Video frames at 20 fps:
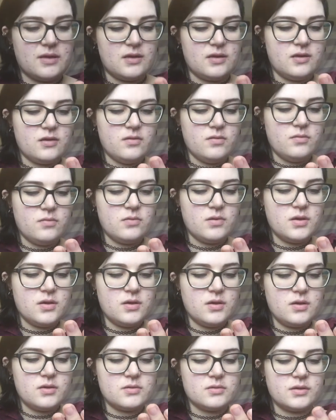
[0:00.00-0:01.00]
you know?
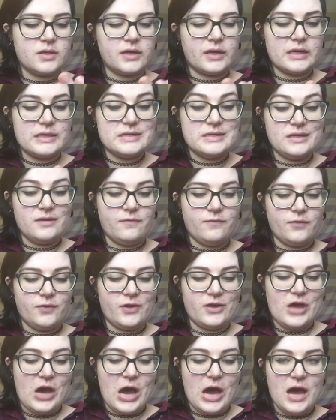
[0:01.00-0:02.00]
Like, I did for
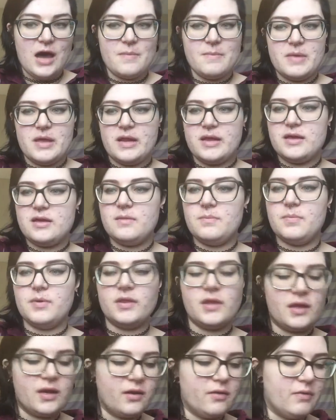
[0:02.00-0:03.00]
like a hot minute,
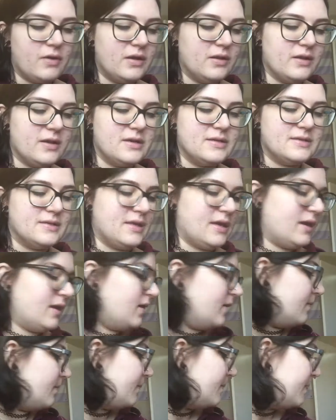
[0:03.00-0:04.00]
but then I realized
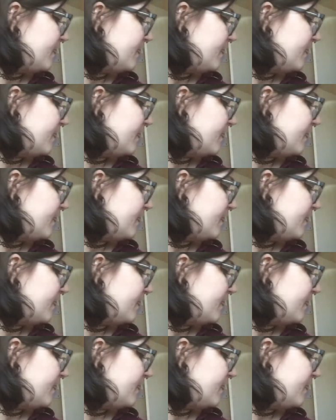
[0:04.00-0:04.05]
that